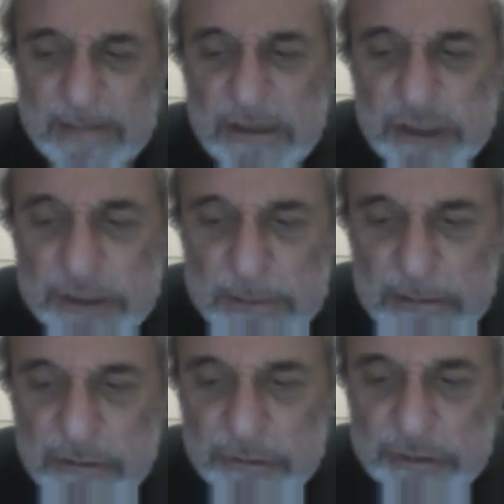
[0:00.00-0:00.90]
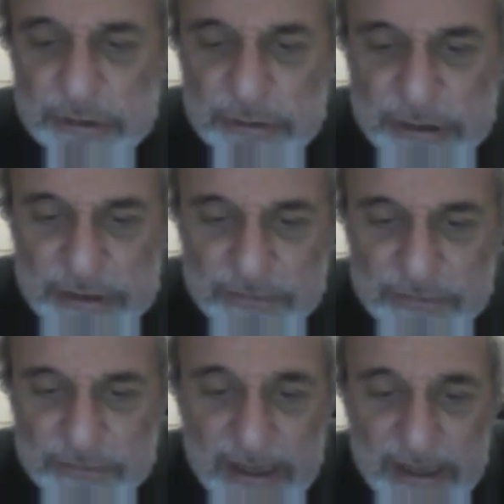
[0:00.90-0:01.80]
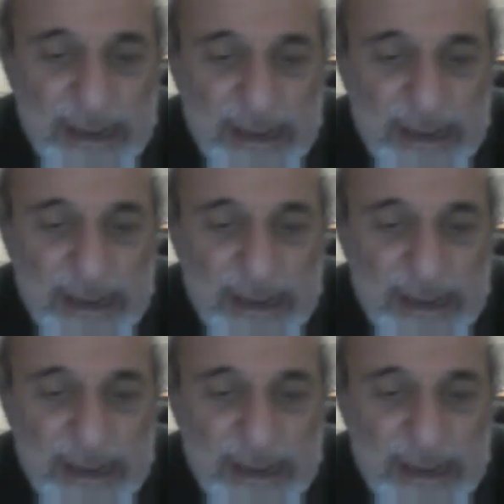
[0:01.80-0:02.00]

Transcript: spiritual sources, if you like,